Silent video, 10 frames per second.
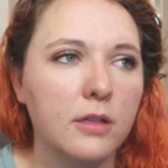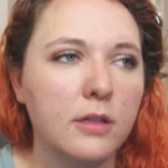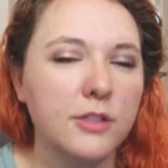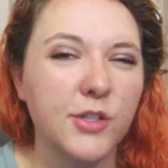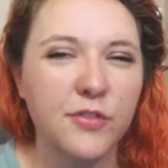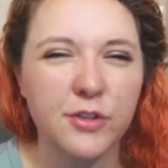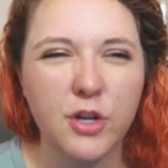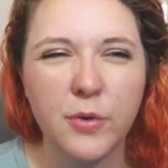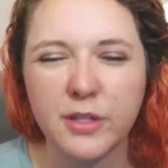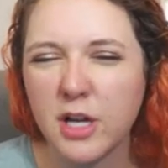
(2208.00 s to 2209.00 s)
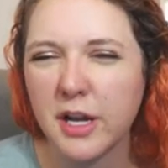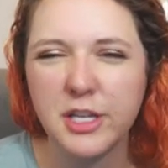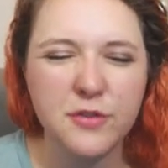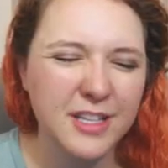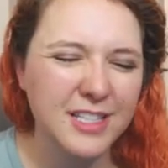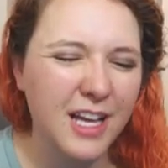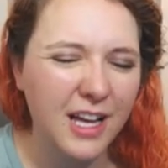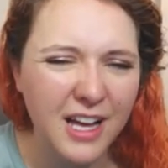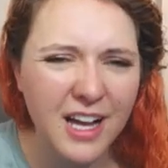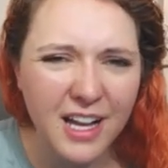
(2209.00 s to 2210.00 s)
So if they're talking too
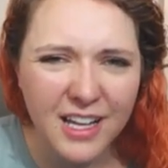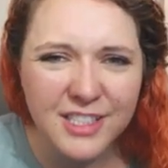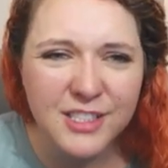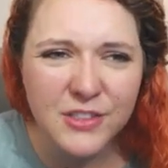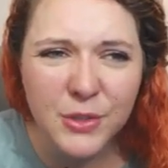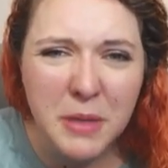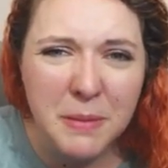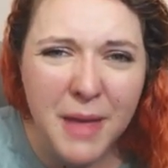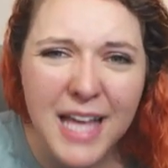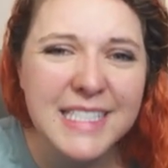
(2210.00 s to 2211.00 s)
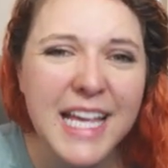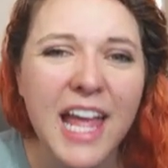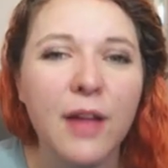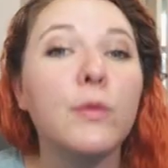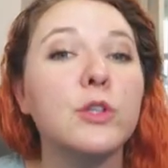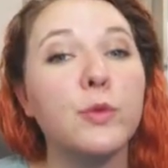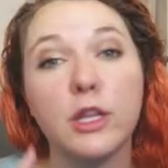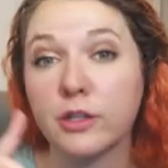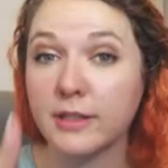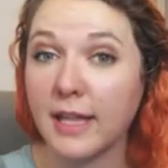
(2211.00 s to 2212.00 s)
fast, sumimasen, which we
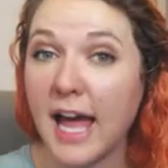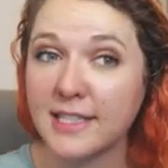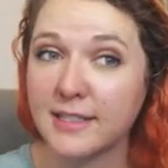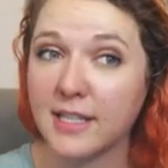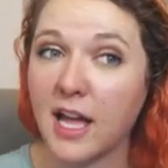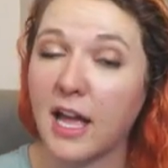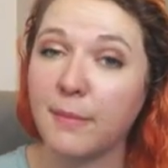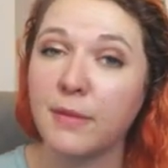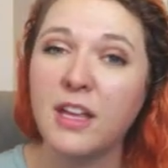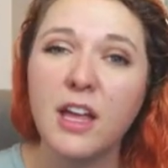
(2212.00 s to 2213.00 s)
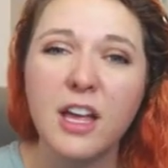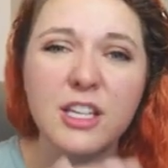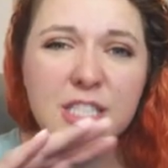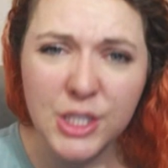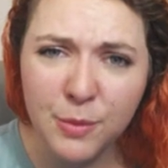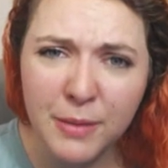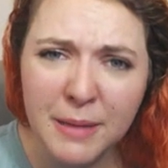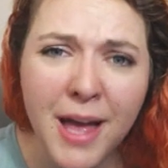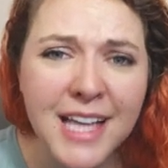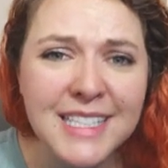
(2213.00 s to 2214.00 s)
learned last time.
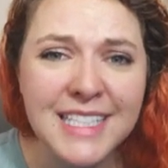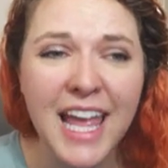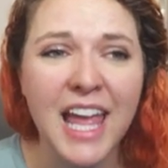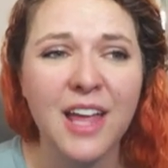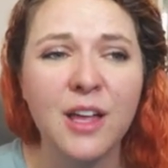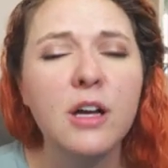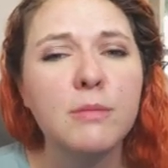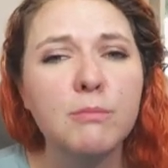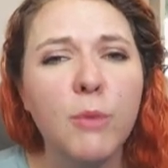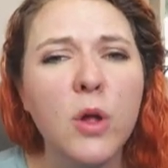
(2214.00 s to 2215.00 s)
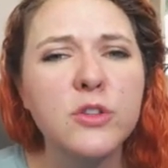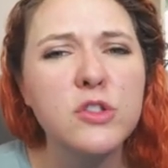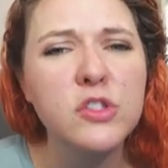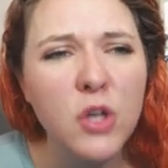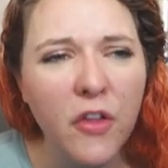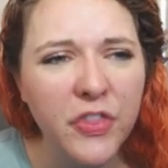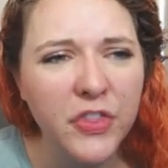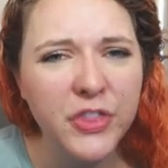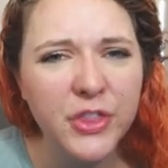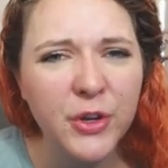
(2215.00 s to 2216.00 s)
Sumimasen, mo chotto
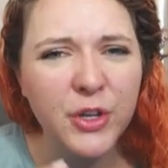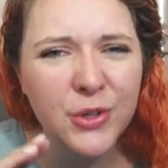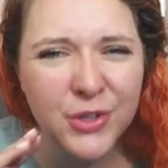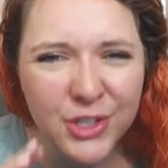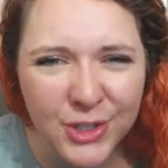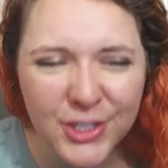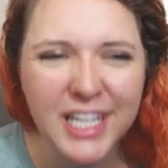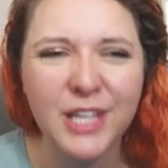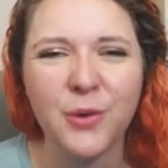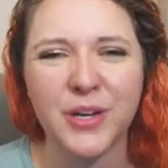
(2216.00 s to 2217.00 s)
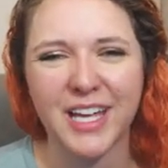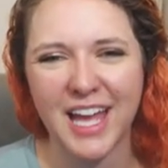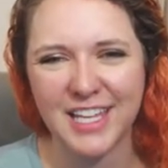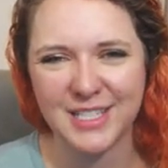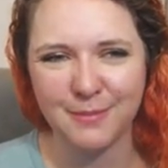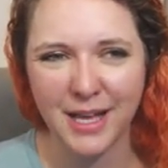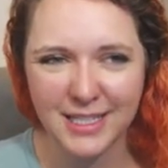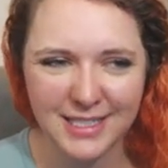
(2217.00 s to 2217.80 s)
yukkuri onagai shimasu.